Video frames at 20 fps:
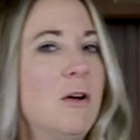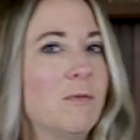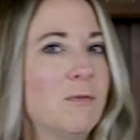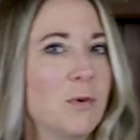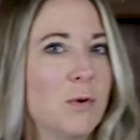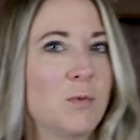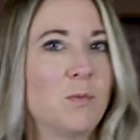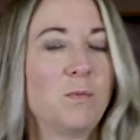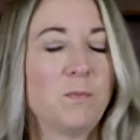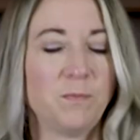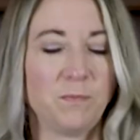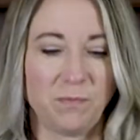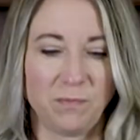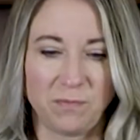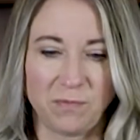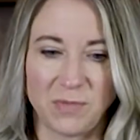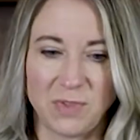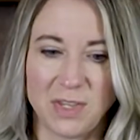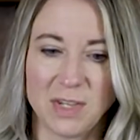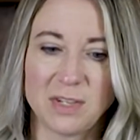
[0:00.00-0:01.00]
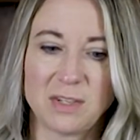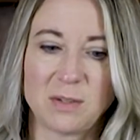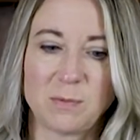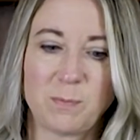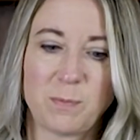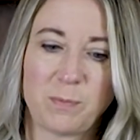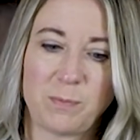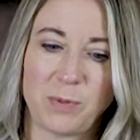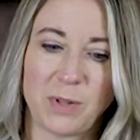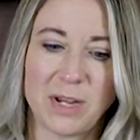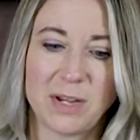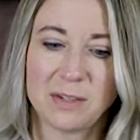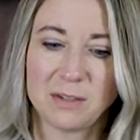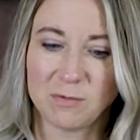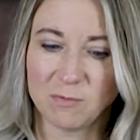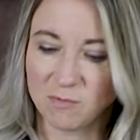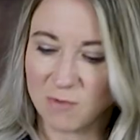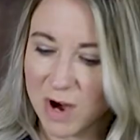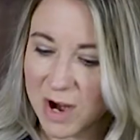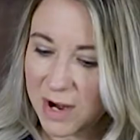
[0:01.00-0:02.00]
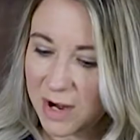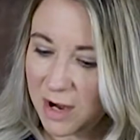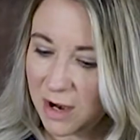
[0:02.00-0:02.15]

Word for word: for this place right